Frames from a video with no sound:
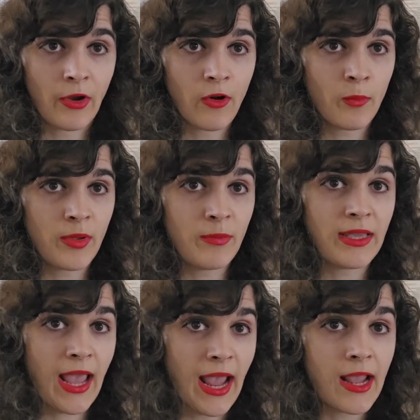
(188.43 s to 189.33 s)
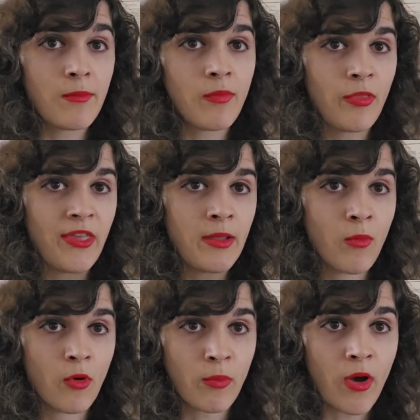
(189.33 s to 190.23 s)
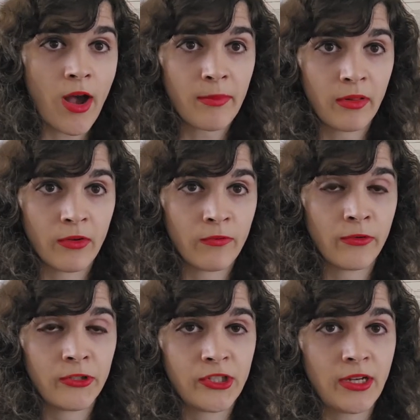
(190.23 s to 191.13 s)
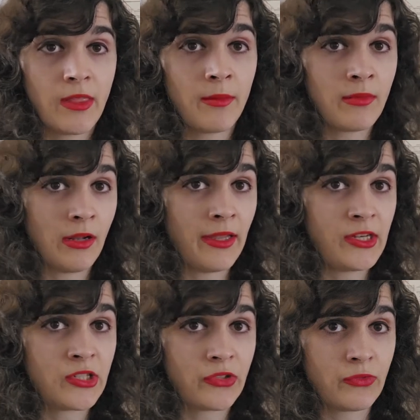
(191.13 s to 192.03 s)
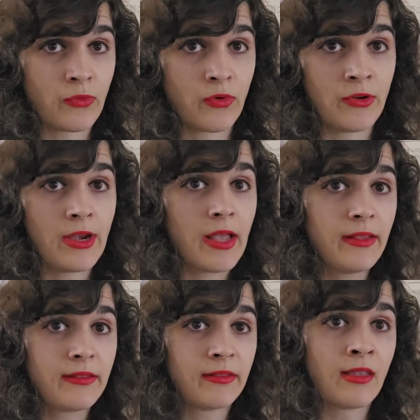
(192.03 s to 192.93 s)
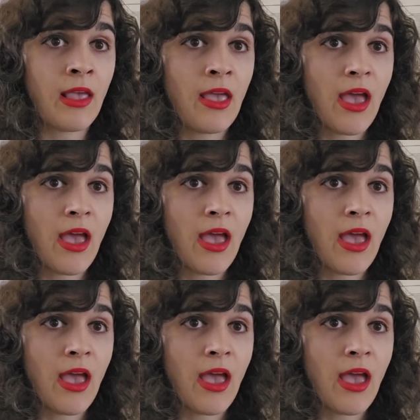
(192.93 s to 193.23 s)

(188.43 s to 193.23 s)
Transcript: The curb bit became the more popular version in the Middle Ages for knights.